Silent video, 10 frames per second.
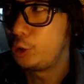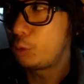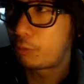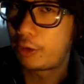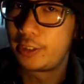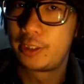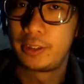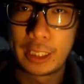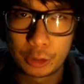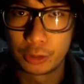You are fighting
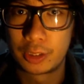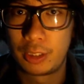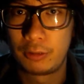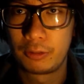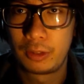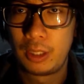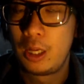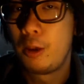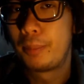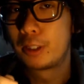against yourself,
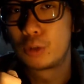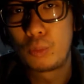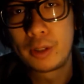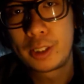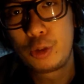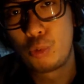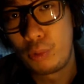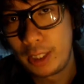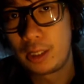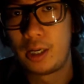because the one thing you
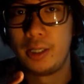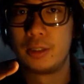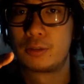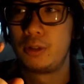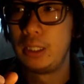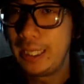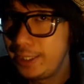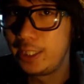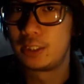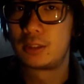realize
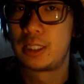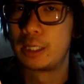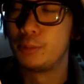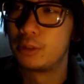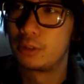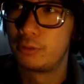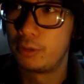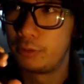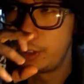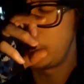in this segment
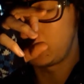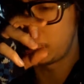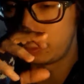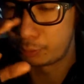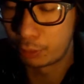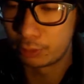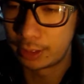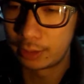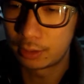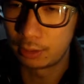of the
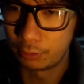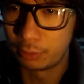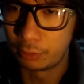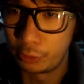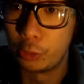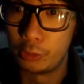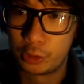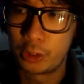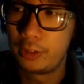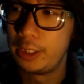process of your
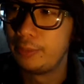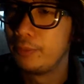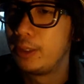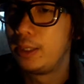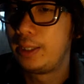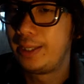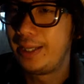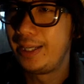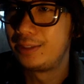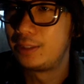journey
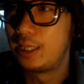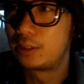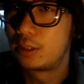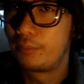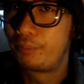is that,